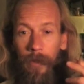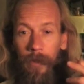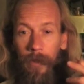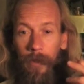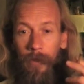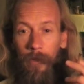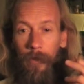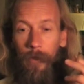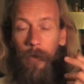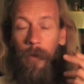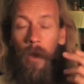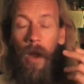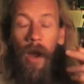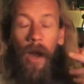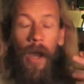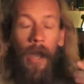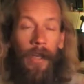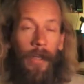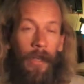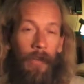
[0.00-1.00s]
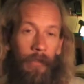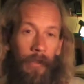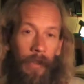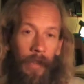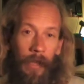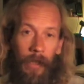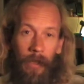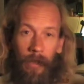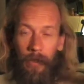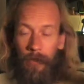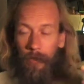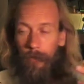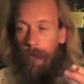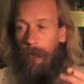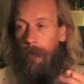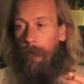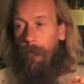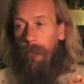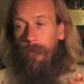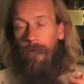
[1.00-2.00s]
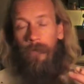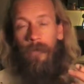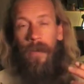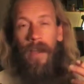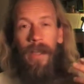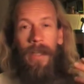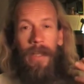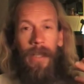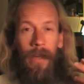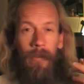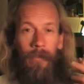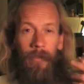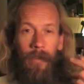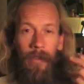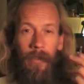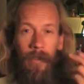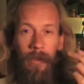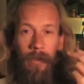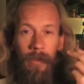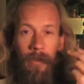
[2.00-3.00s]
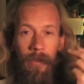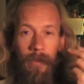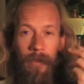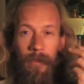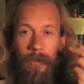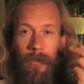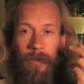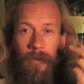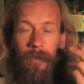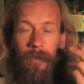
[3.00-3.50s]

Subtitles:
If you hide everything, if you fake everything,